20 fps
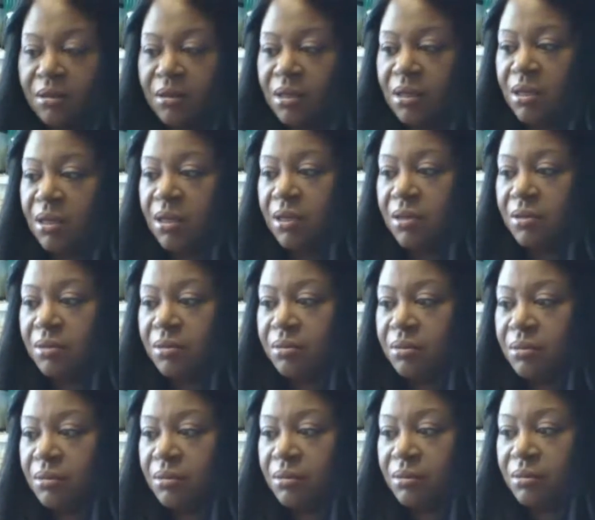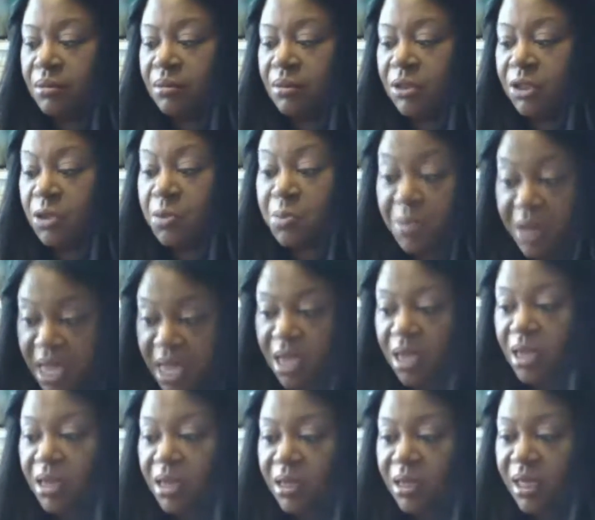To
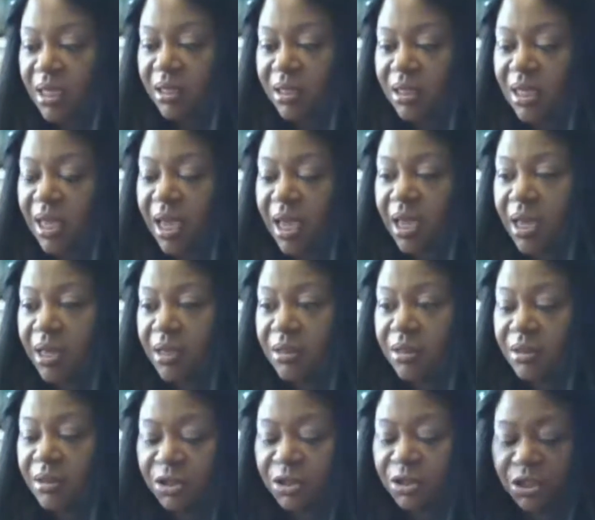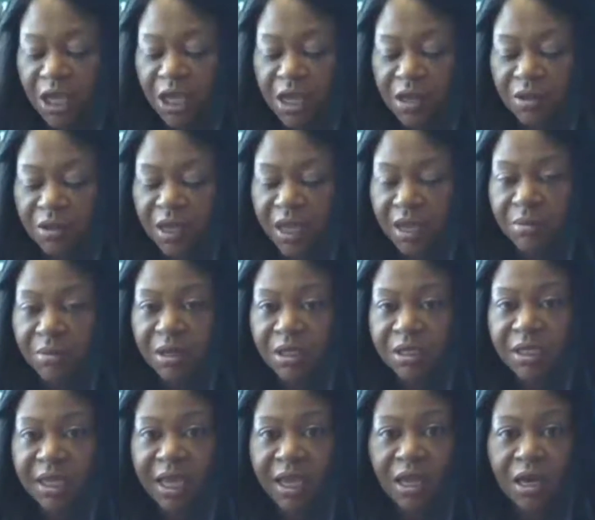me, it's like a shell had been
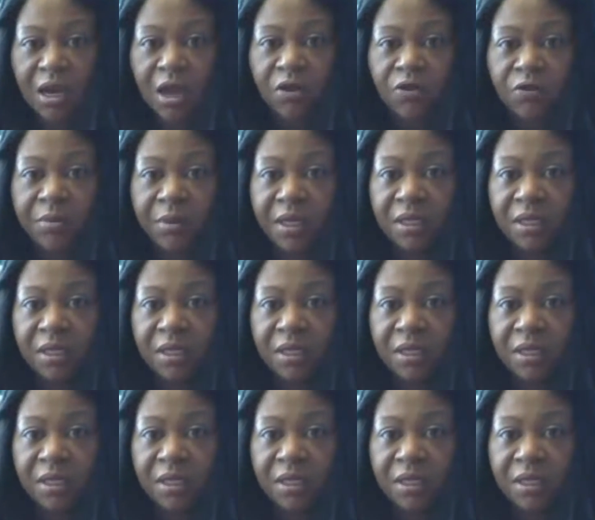taken off my